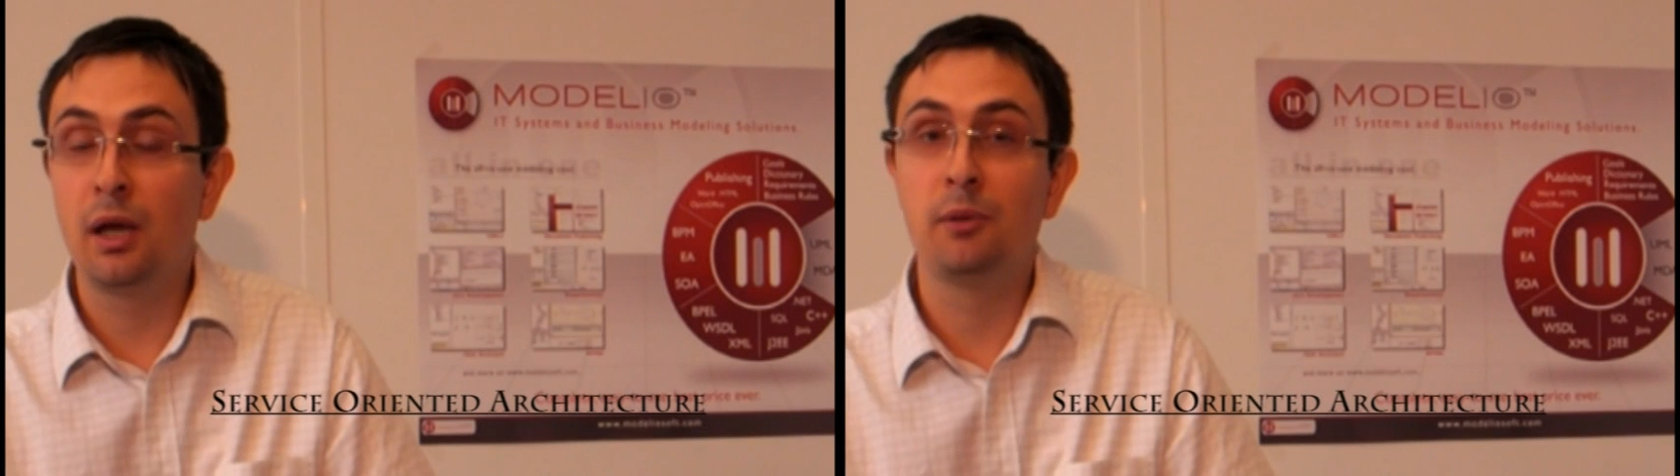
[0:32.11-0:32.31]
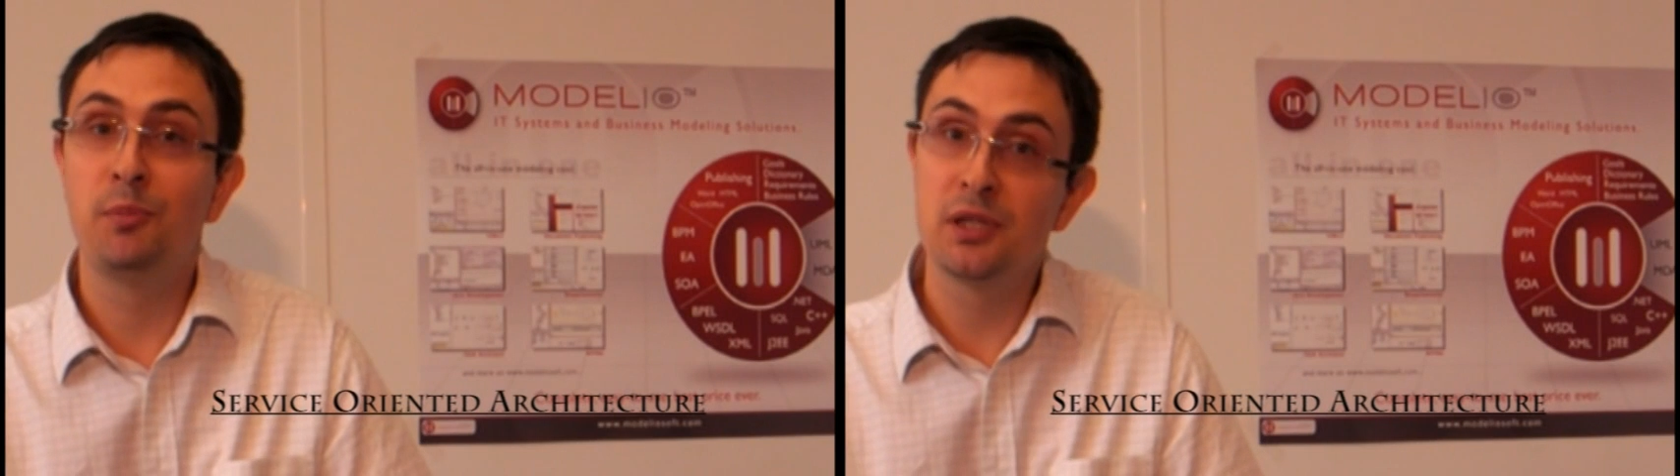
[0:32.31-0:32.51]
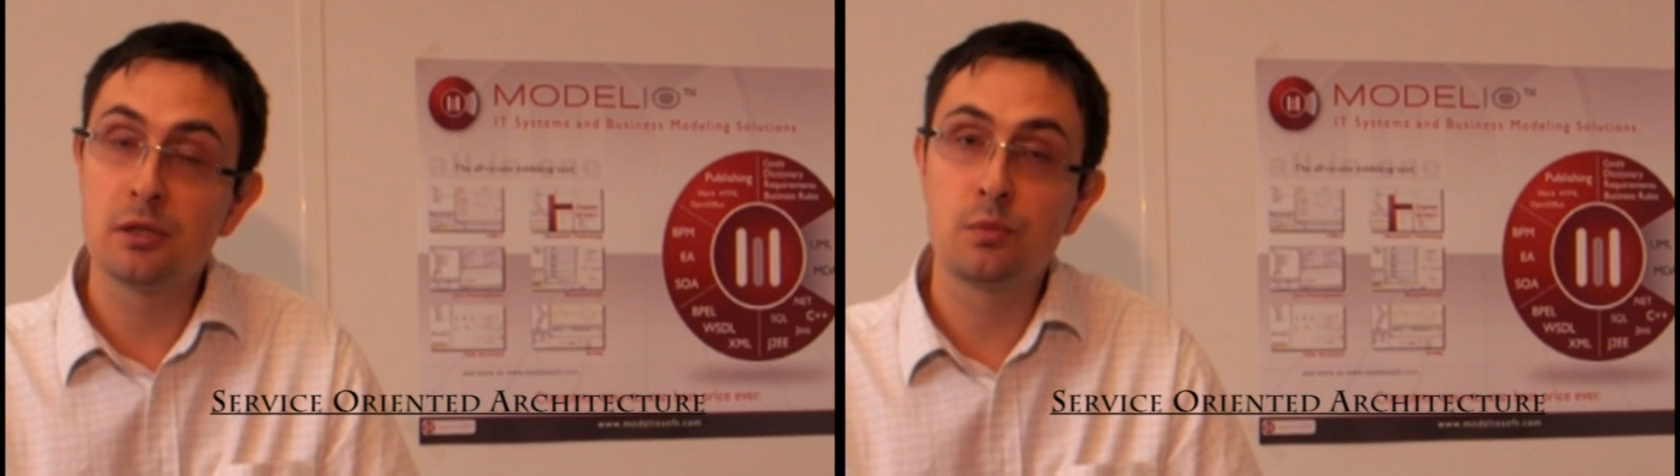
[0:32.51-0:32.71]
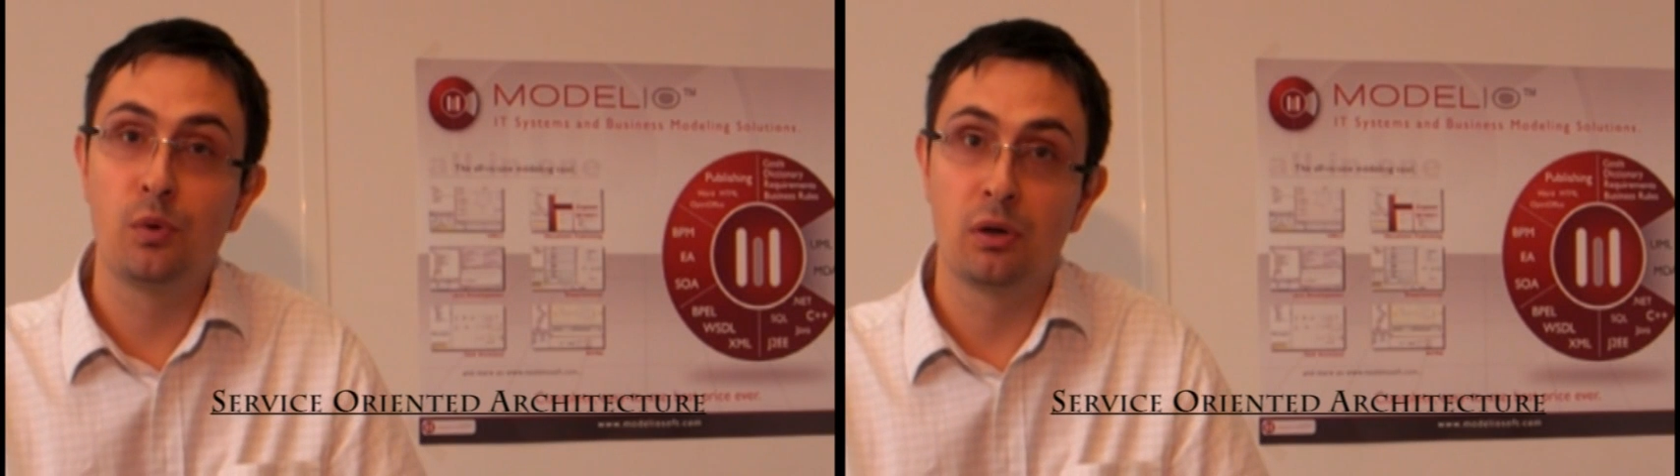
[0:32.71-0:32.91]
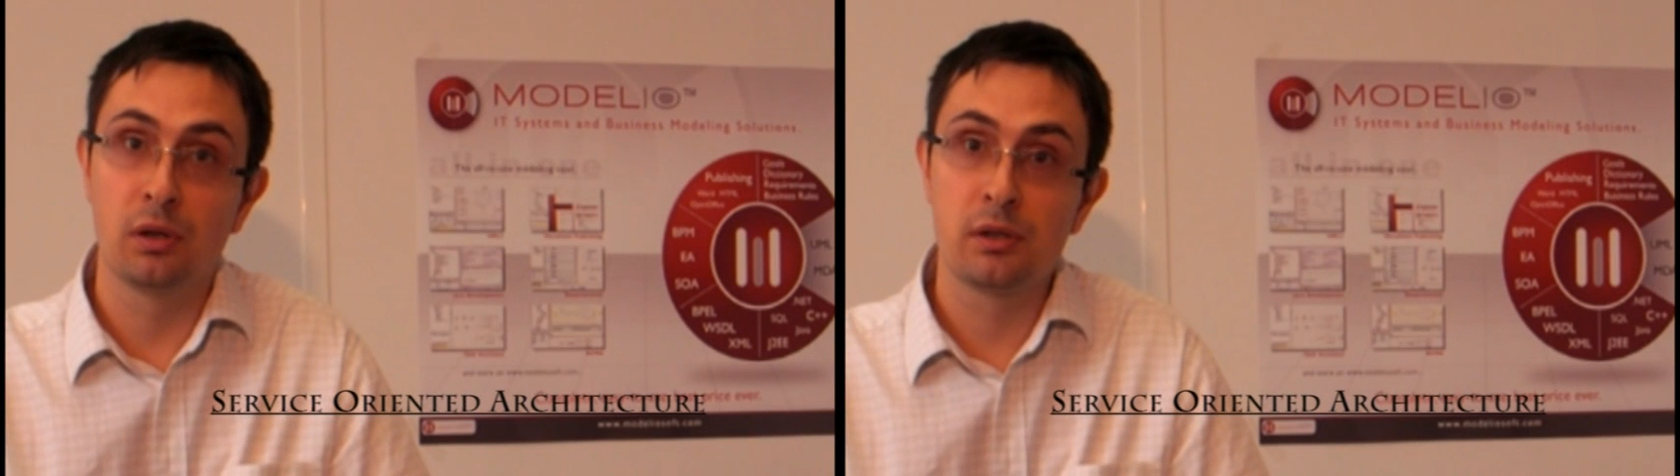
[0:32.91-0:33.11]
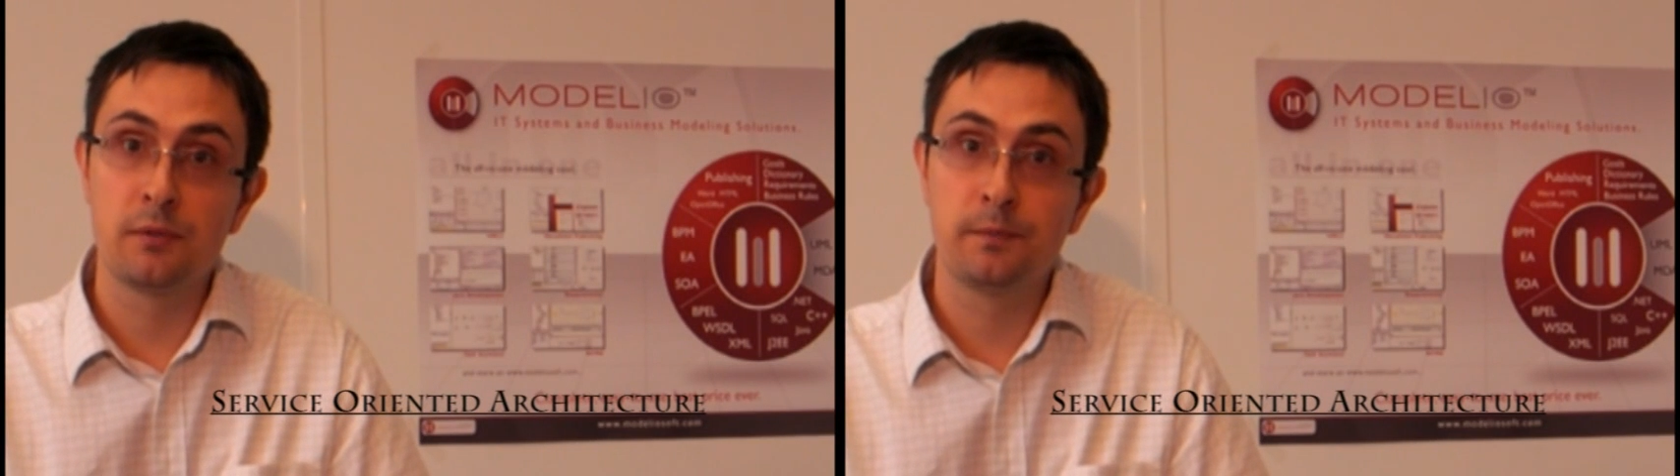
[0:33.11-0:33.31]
and business world.